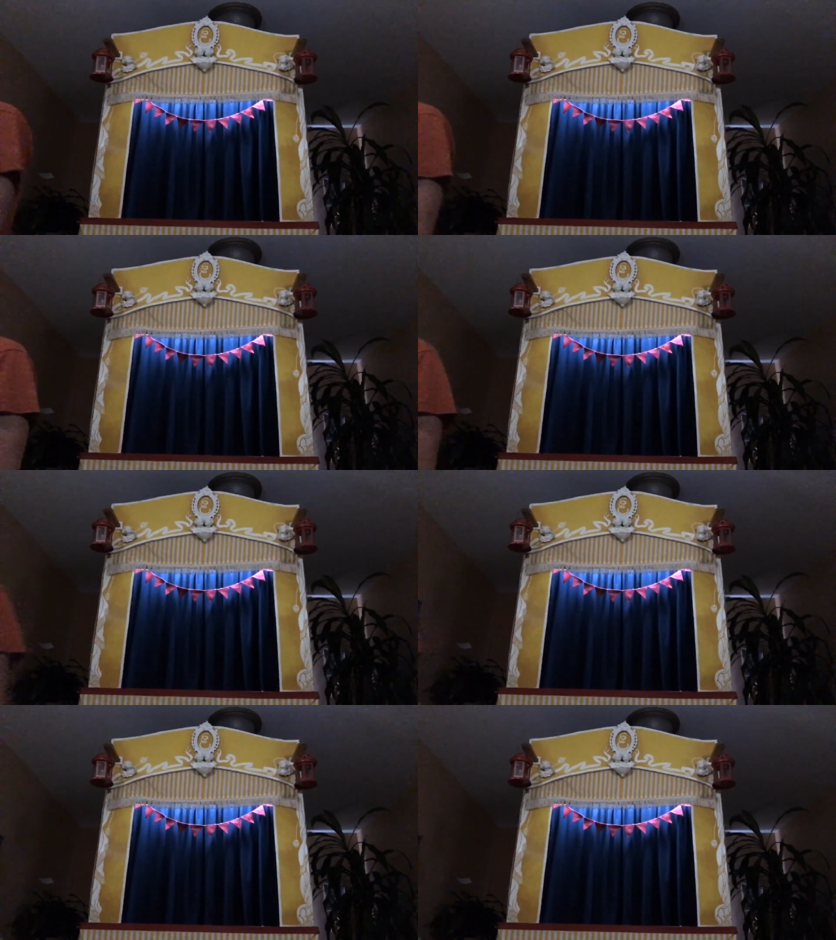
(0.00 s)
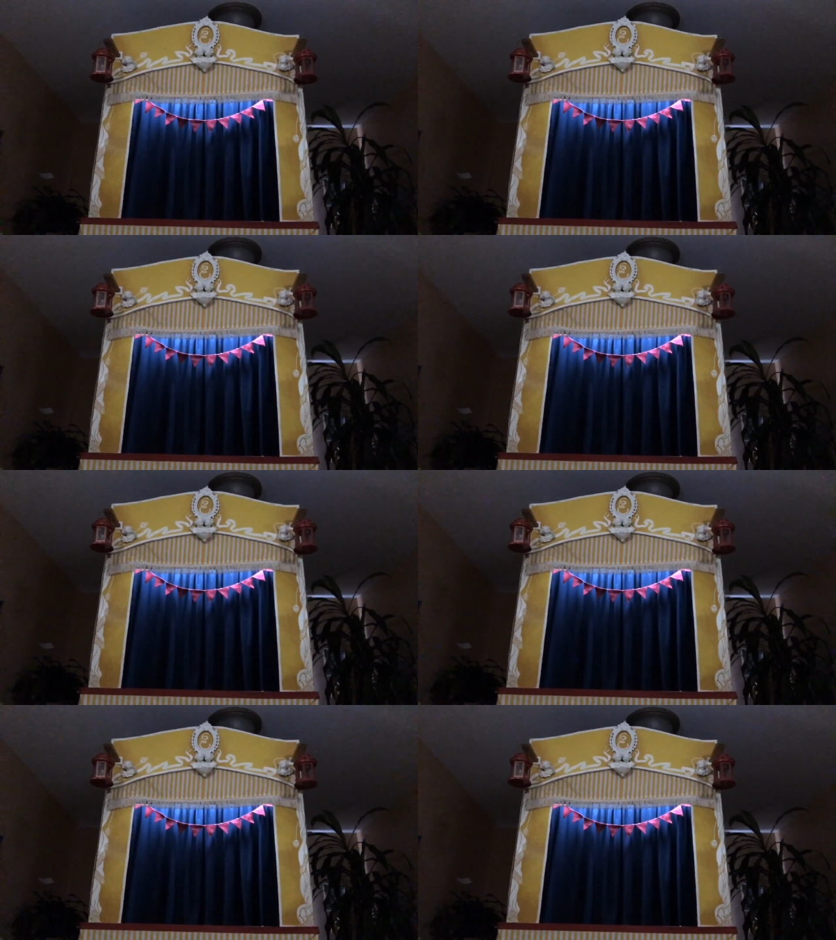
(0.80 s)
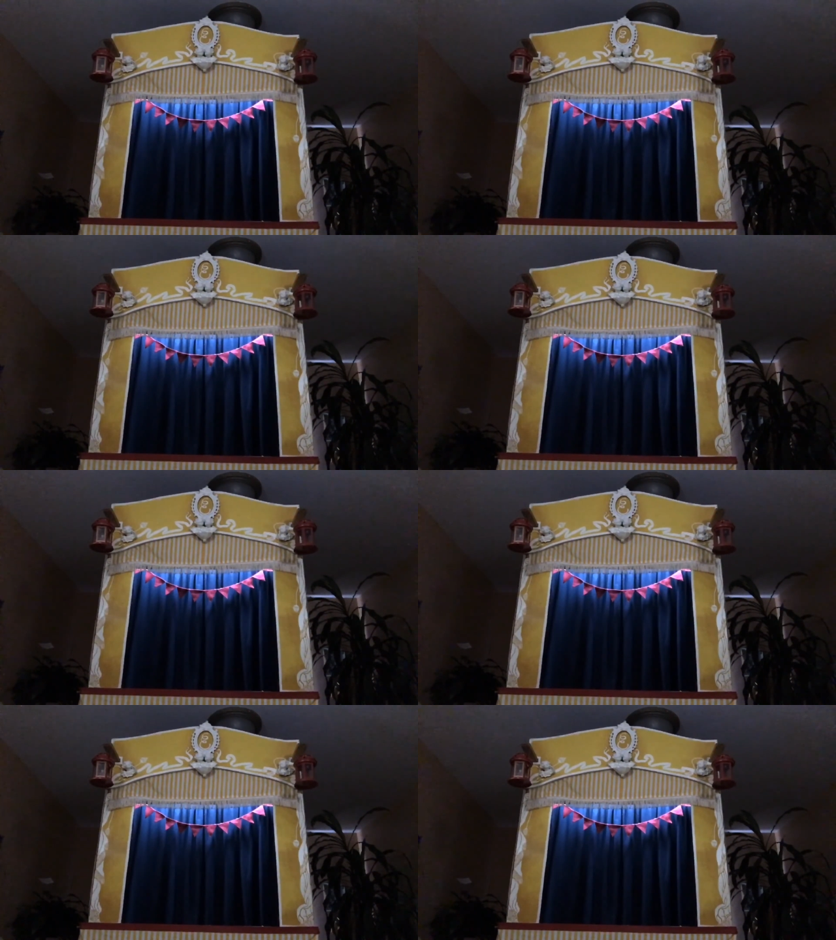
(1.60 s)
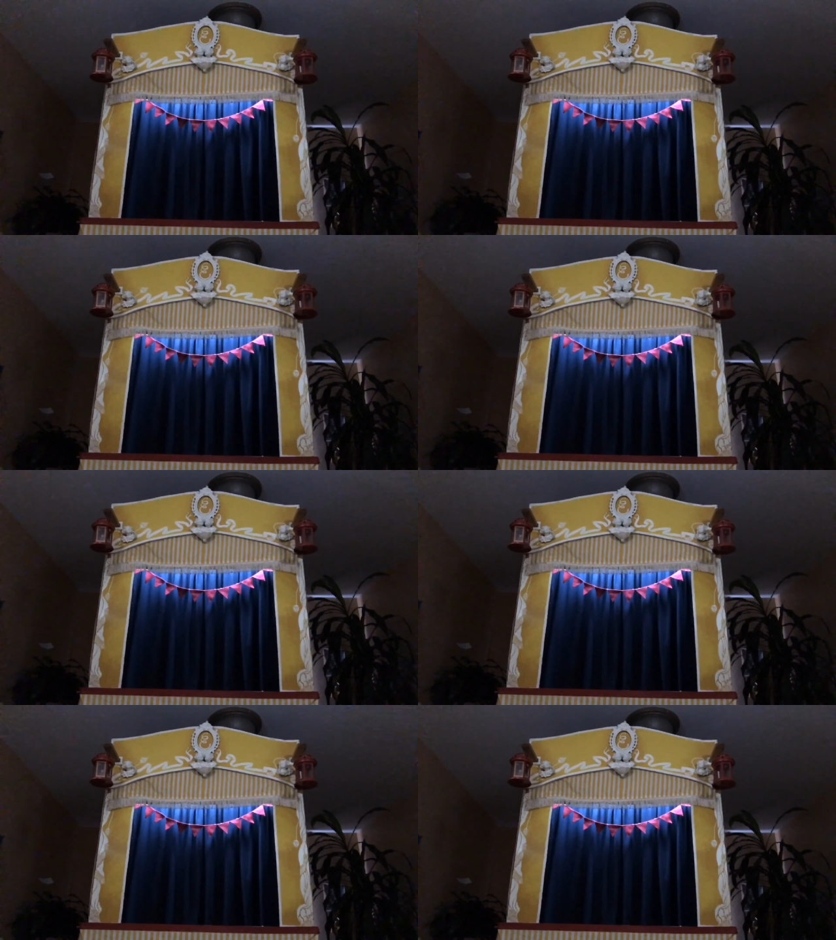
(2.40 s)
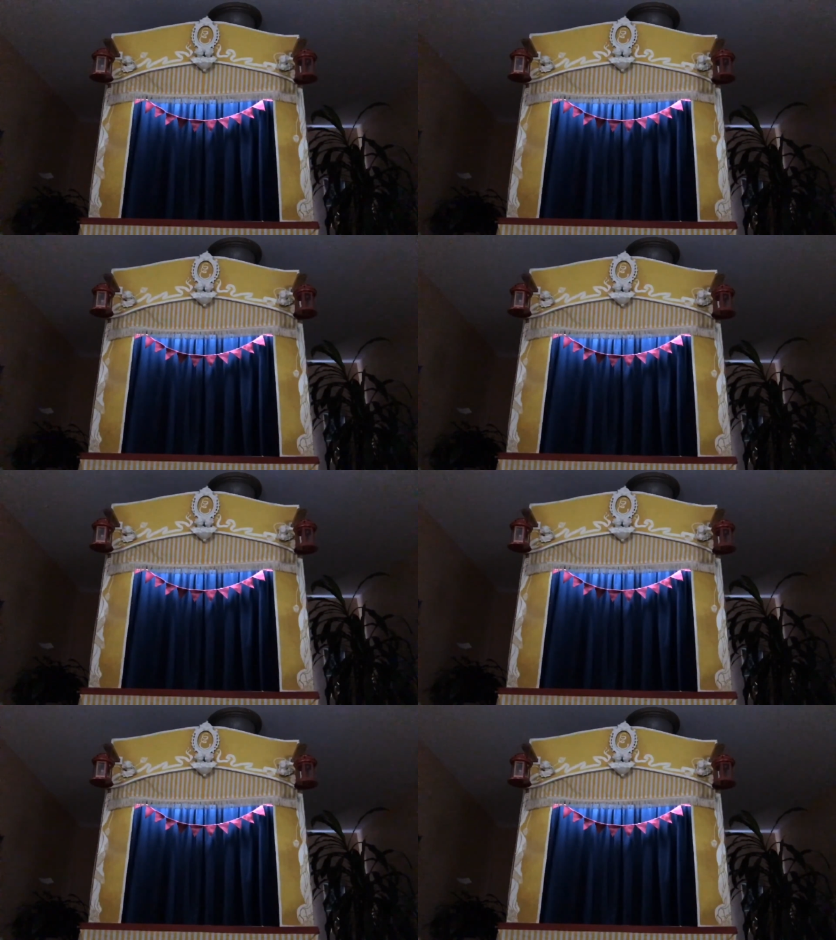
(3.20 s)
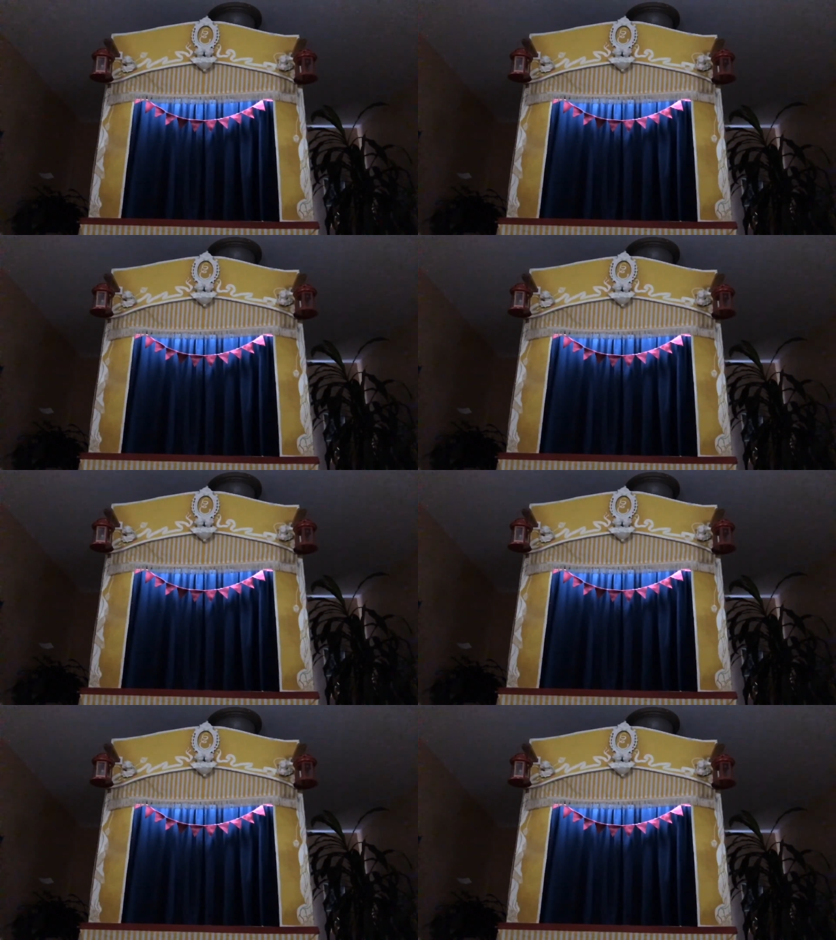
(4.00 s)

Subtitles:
(no speaker visible)